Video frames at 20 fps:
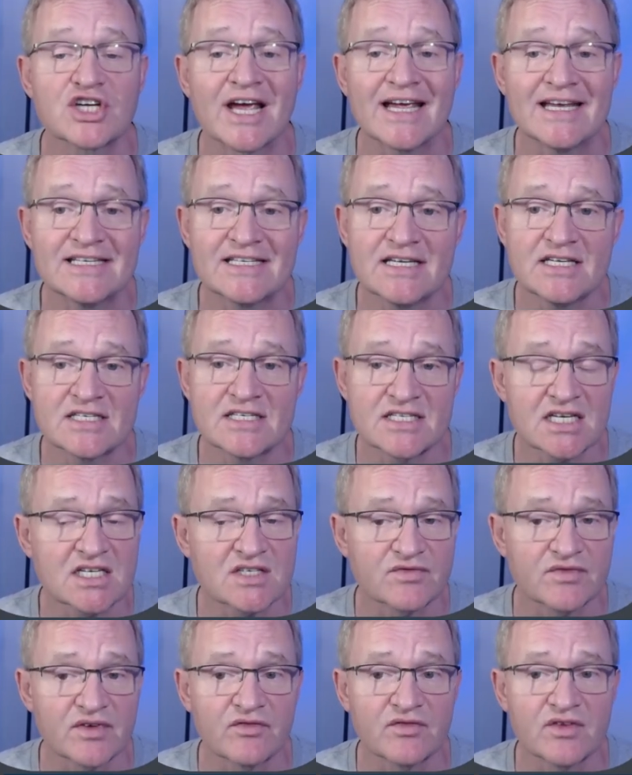
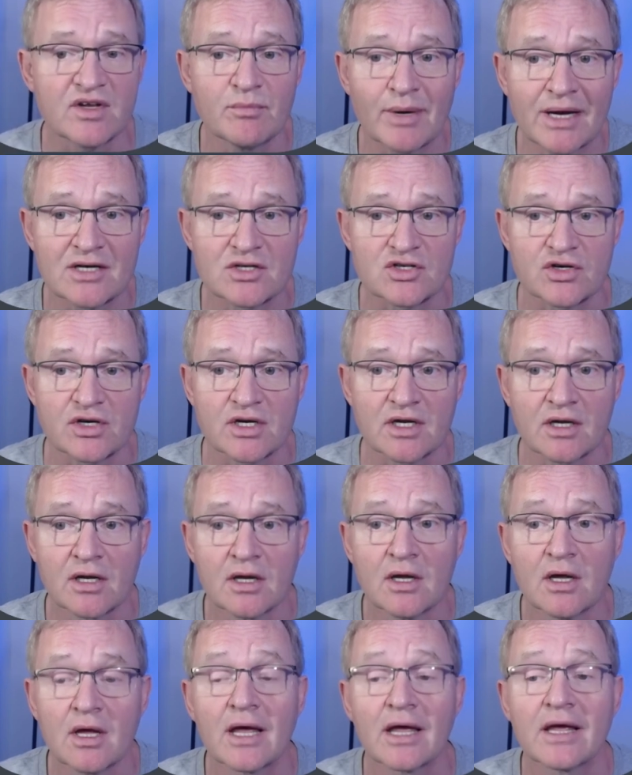18650 battery
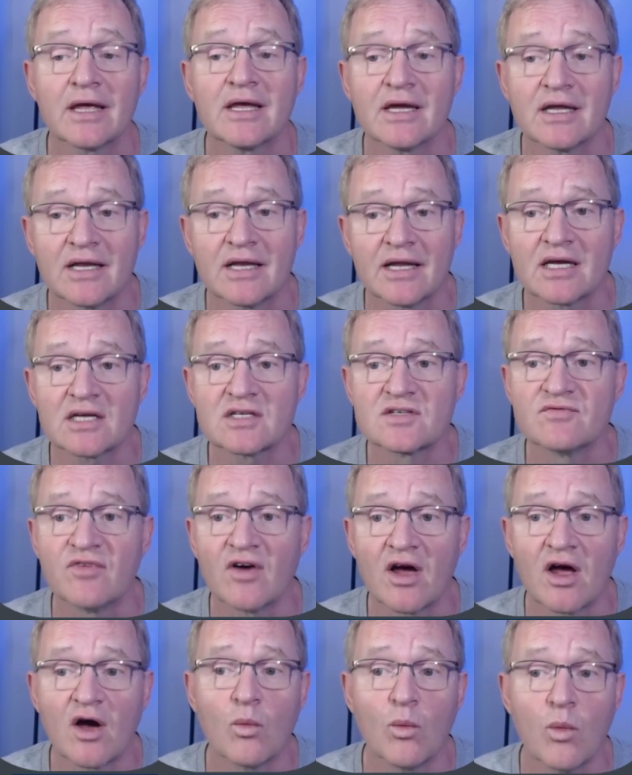and connects
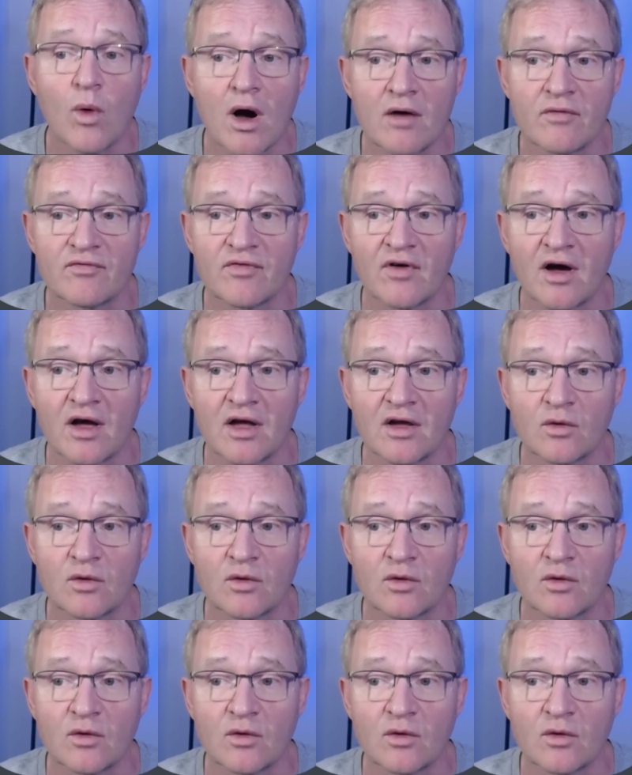via Wi-Fi,